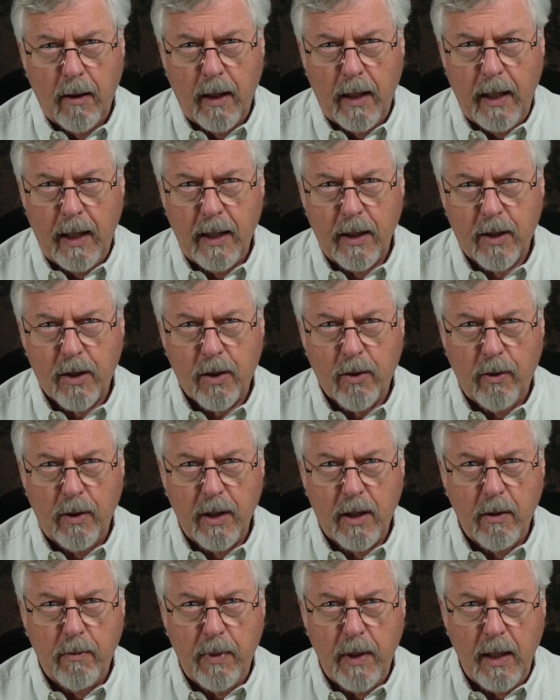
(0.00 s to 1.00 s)
it's
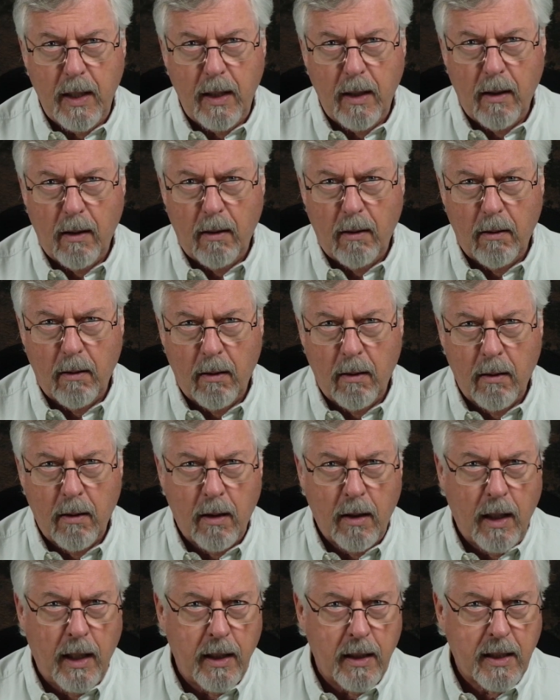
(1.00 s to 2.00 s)
going to be a
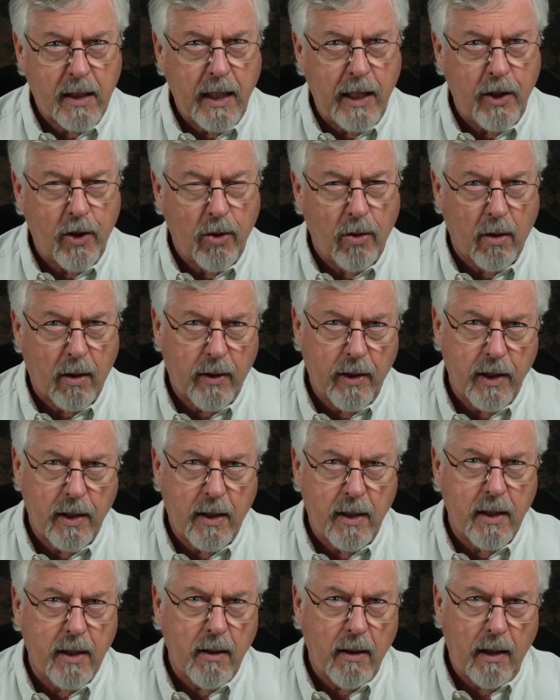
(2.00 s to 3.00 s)
sedge hook that's
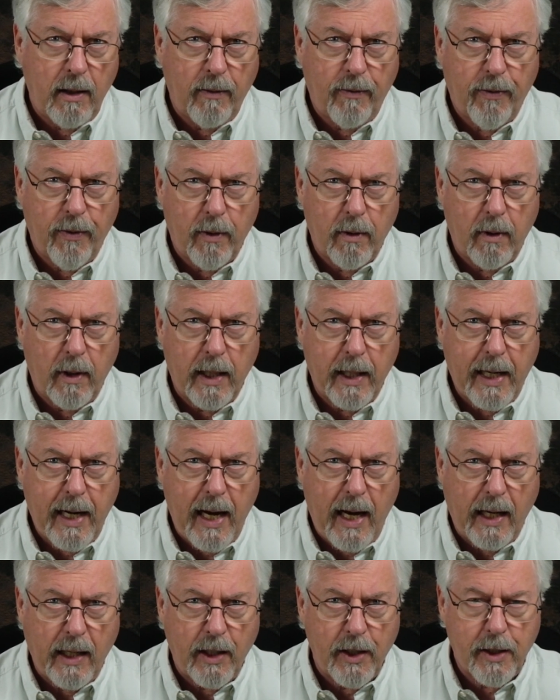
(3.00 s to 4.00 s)
designed for
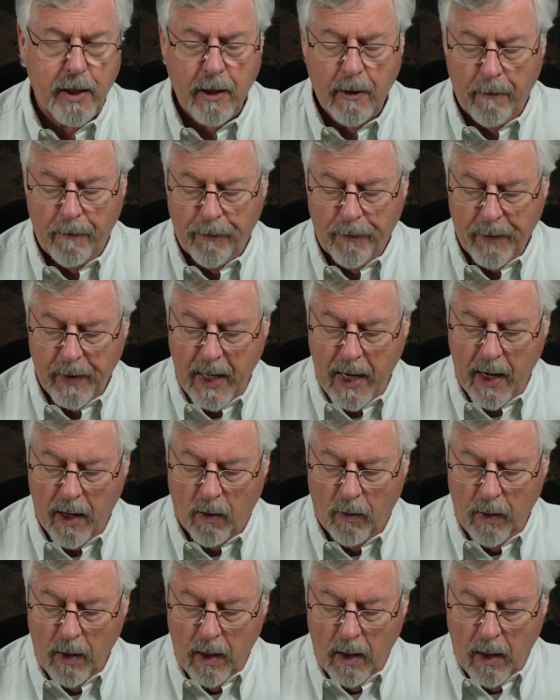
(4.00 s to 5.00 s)
caddis.
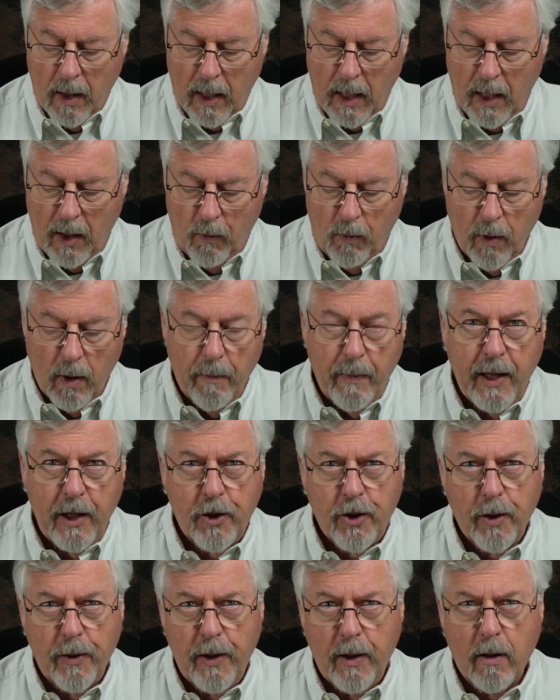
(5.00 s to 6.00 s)
Now, I will
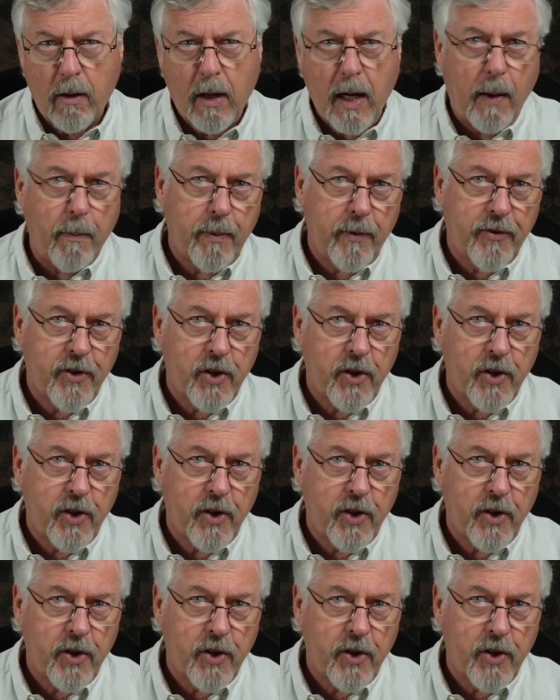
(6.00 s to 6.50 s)
mention there are a couple of